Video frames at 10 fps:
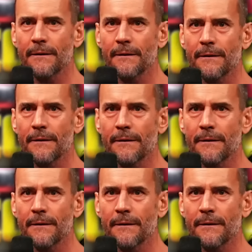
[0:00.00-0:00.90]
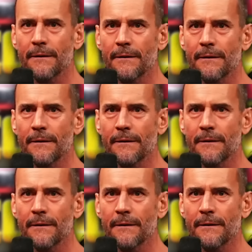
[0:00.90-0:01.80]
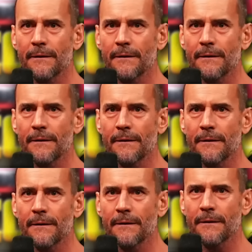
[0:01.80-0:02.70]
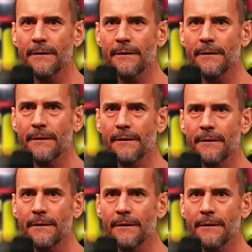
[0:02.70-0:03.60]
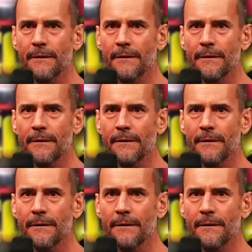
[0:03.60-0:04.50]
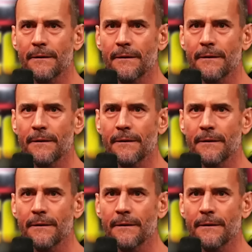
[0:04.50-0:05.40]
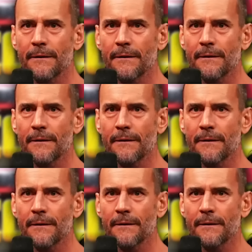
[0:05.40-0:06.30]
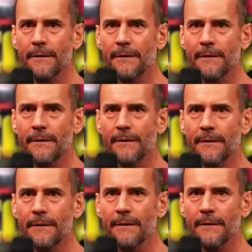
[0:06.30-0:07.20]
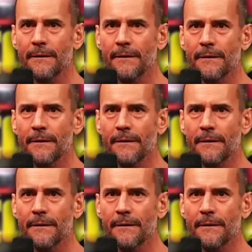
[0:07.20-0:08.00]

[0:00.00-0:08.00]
[no speech]